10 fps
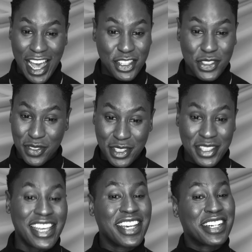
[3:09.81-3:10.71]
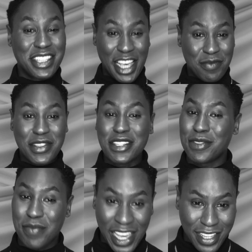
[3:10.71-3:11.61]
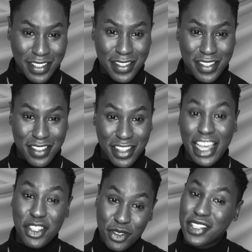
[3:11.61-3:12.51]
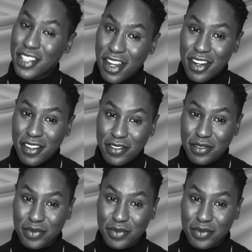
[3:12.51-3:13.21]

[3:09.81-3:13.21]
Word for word: that truth and claim the space that you deserve.